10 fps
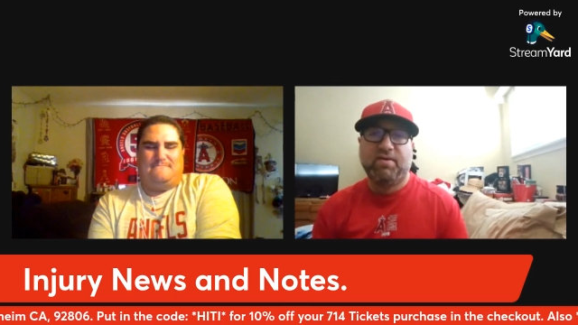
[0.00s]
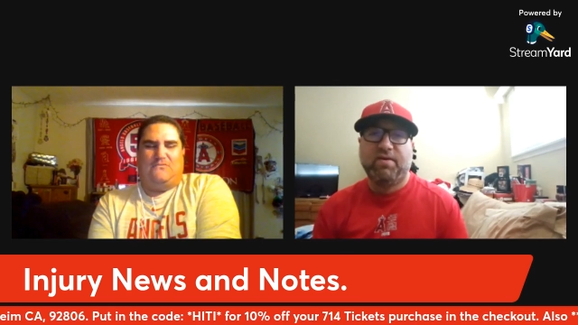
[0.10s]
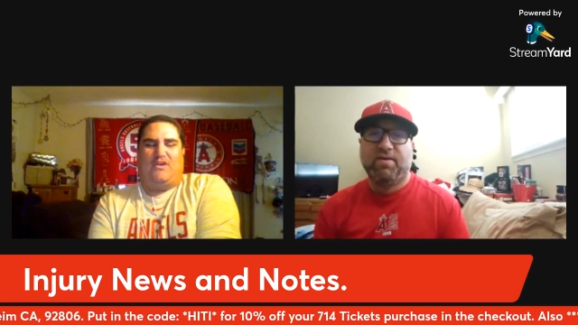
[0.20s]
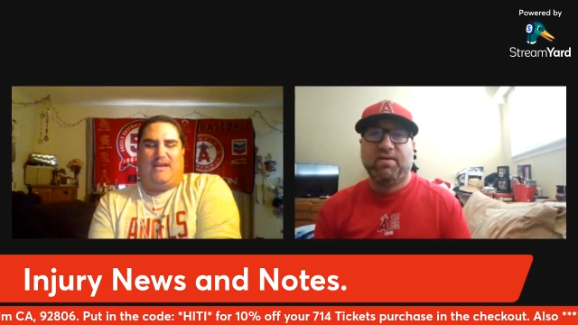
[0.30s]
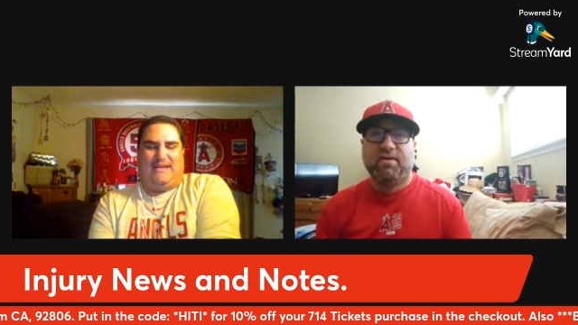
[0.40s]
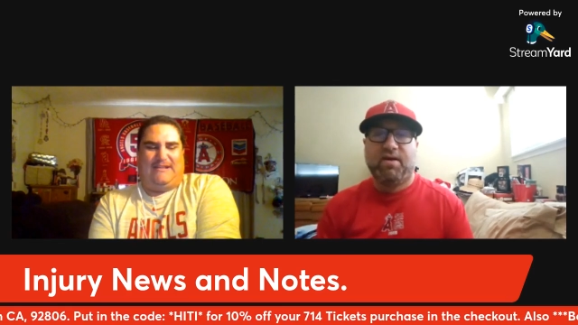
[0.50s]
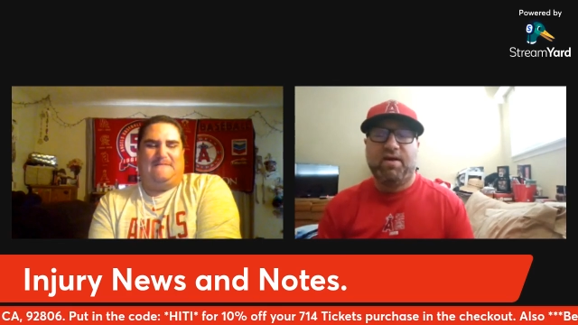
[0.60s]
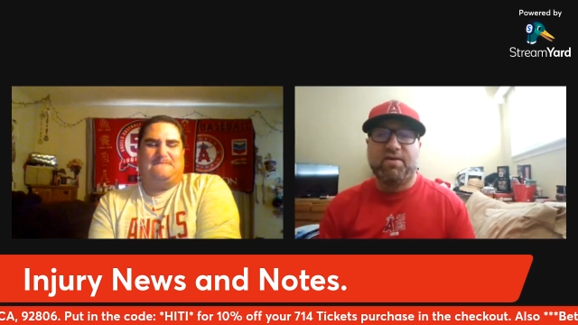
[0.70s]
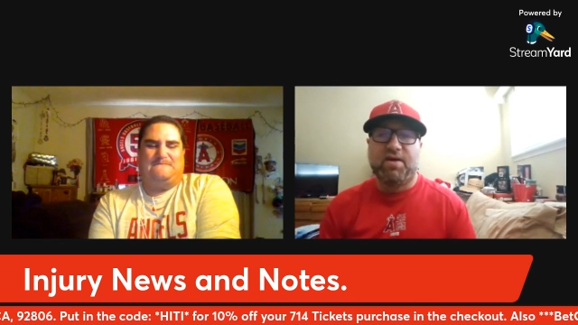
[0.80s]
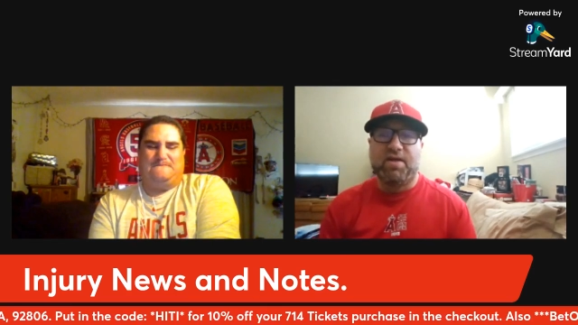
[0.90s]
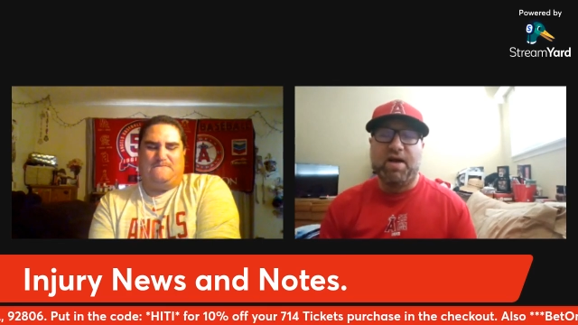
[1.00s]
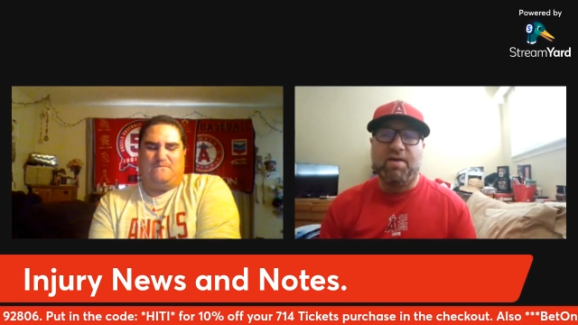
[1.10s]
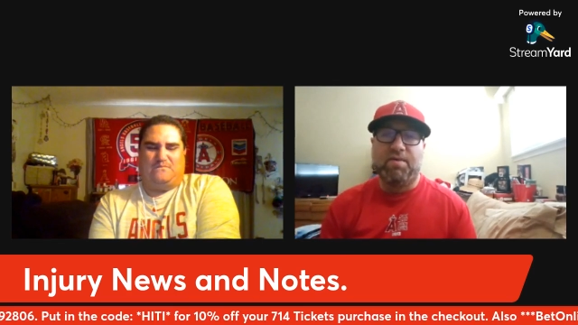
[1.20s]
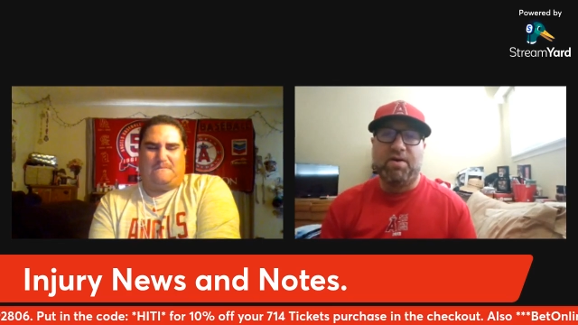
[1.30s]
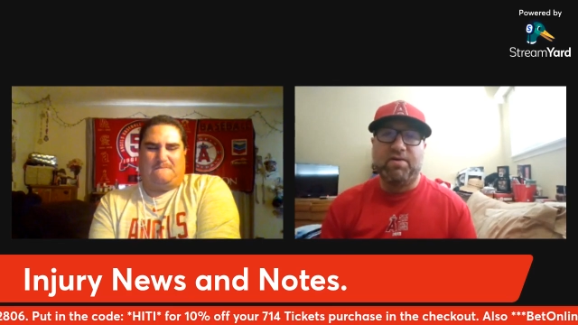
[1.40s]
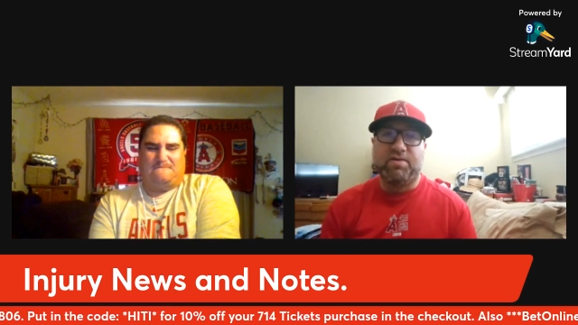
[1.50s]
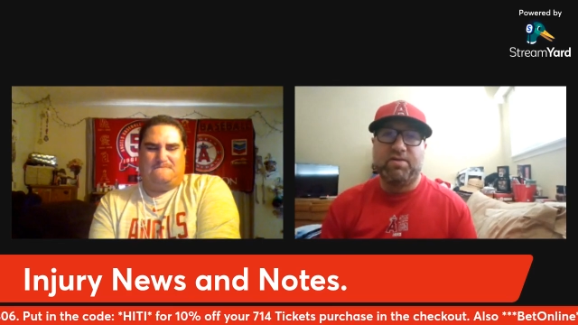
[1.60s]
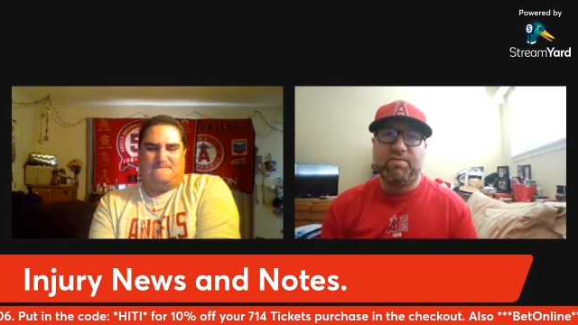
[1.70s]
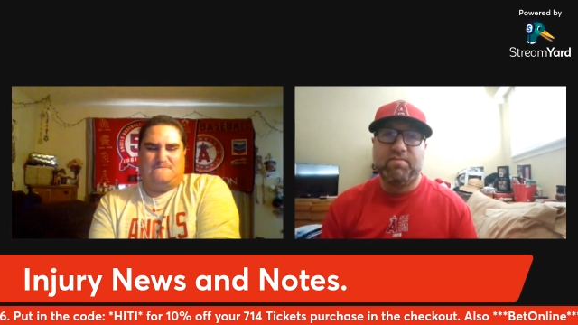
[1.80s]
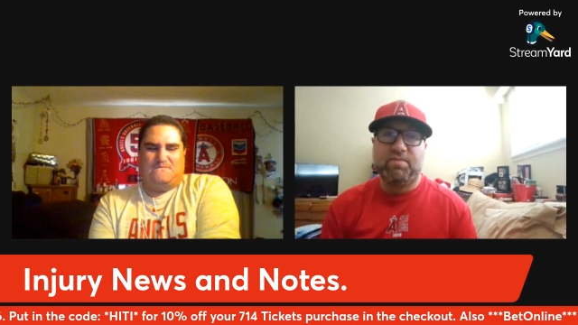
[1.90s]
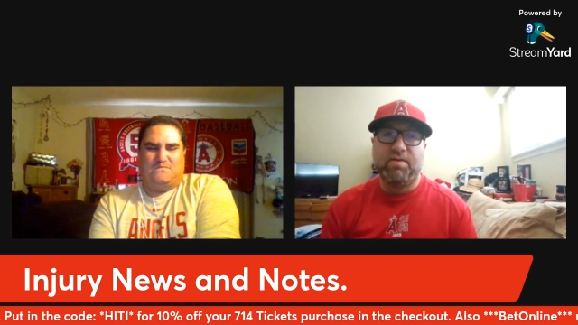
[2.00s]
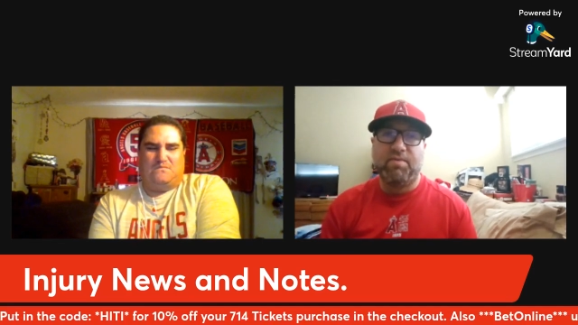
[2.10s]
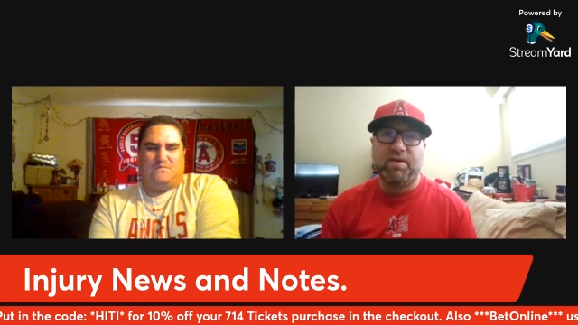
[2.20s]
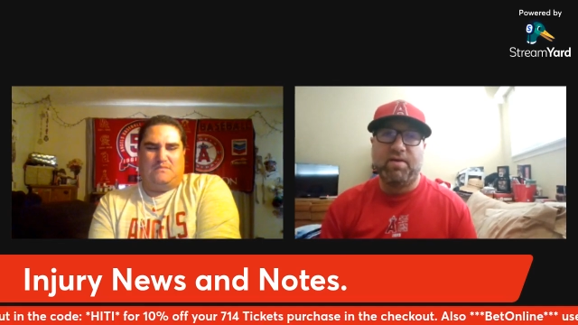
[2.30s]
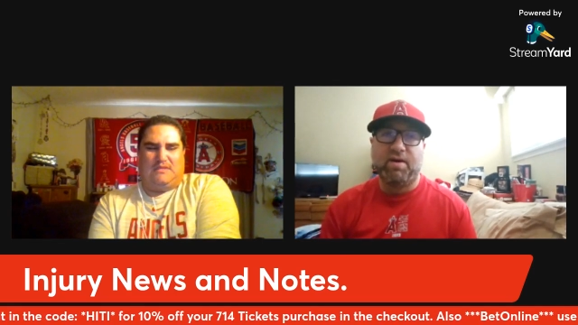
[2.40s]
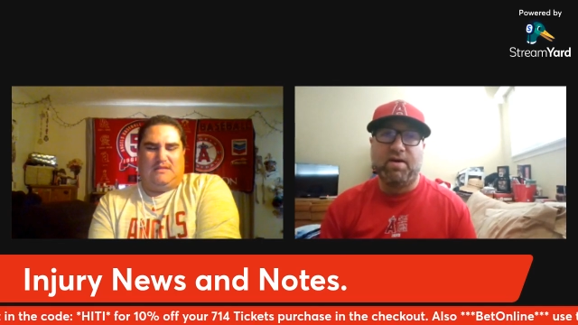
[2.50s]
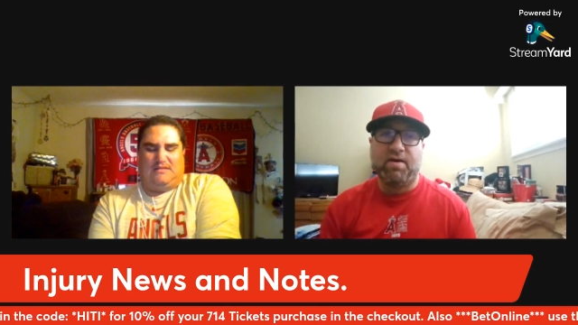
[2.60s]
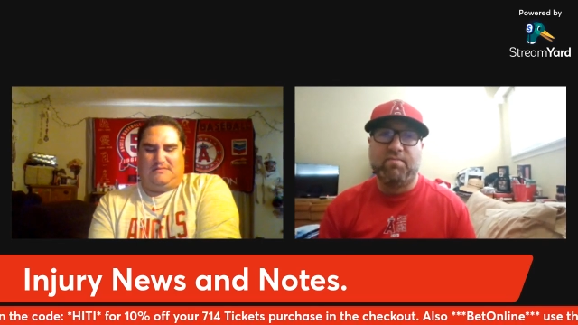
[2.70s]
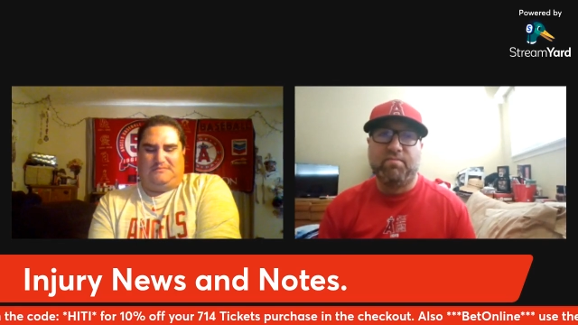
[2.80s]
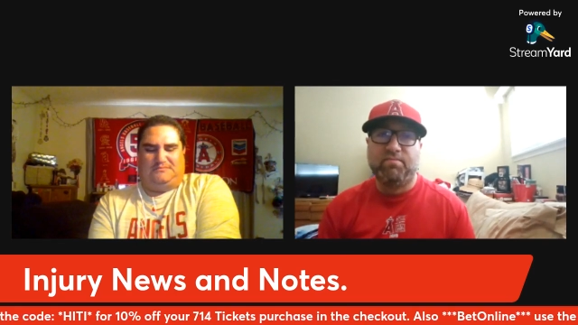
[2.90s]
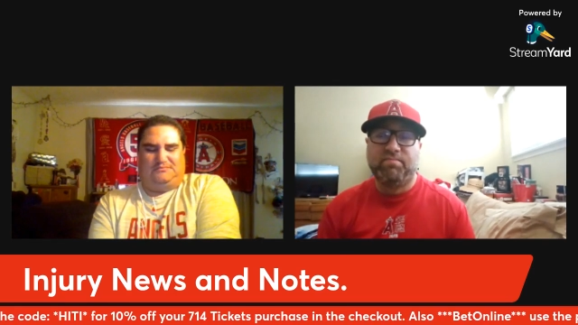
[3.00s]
Speaker 1: Right. I'll tell you that much. But I mean, um,